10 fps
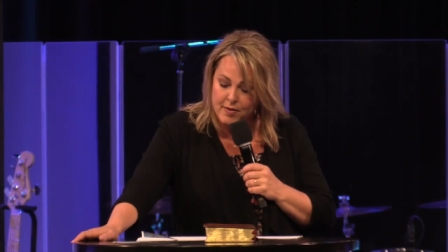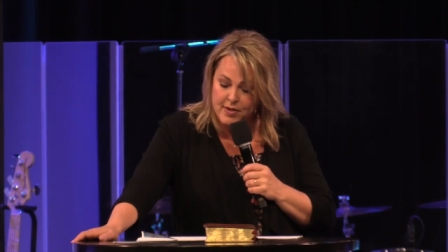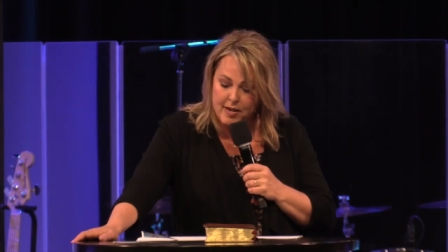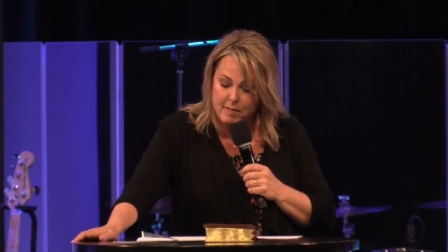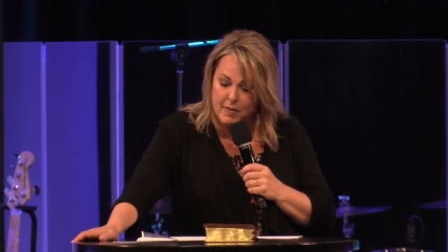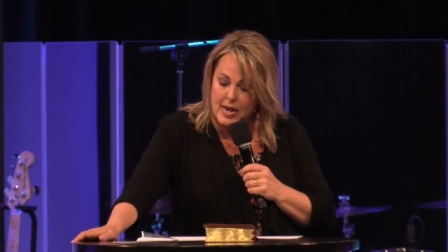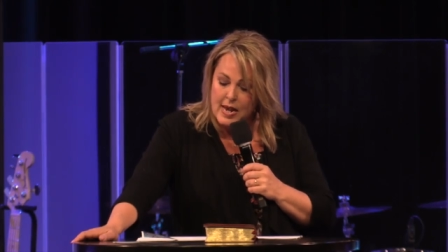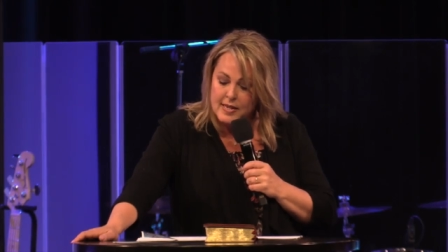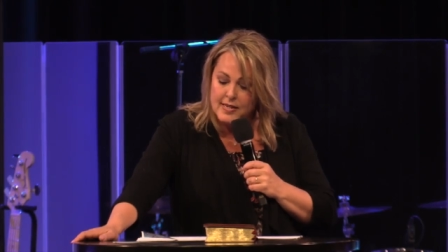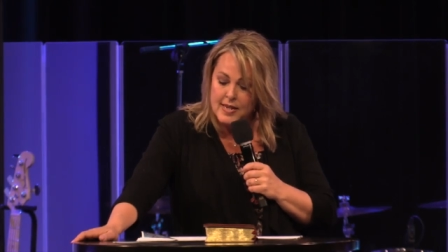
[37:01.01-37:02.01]
him,
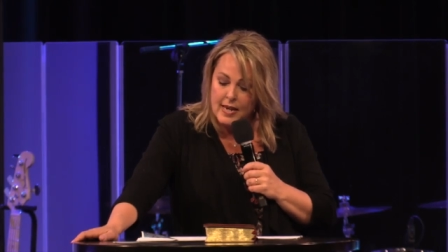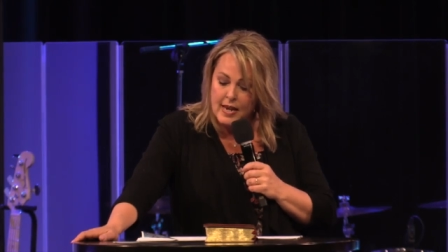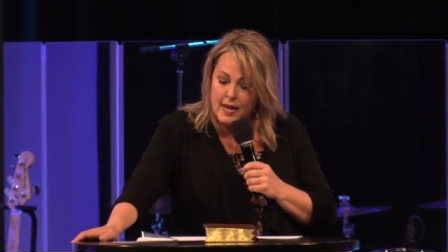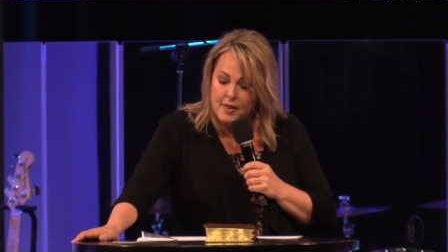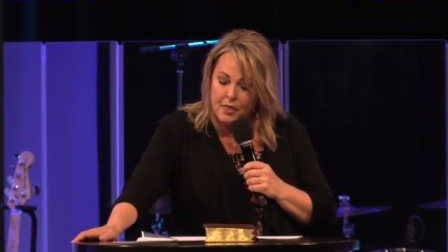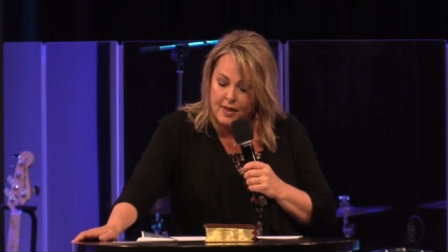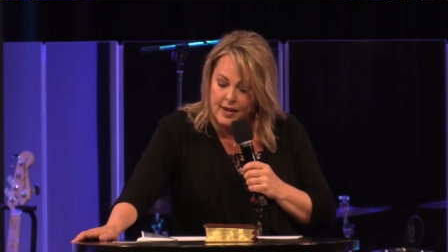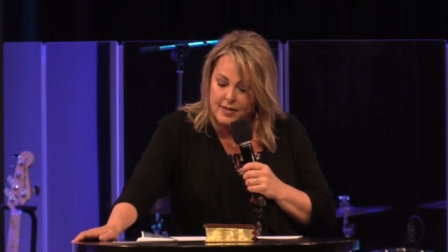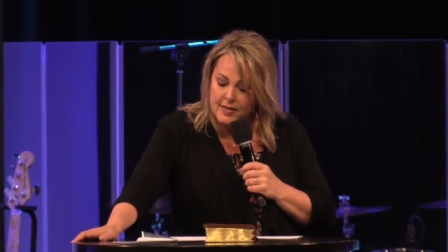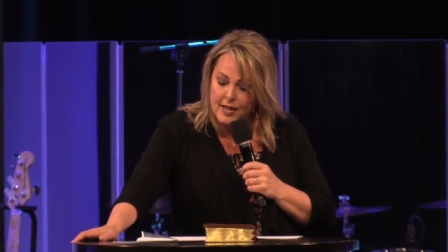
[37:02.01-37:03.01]
seeking in
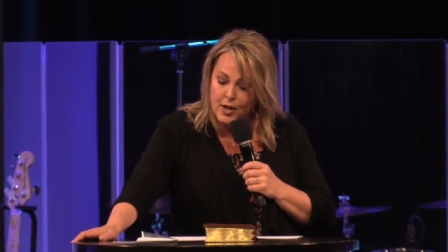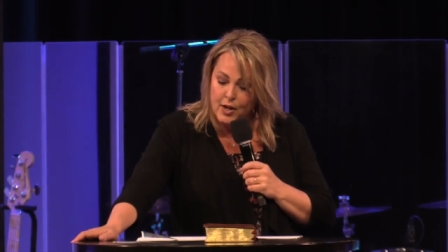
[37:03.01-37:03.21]
things that are.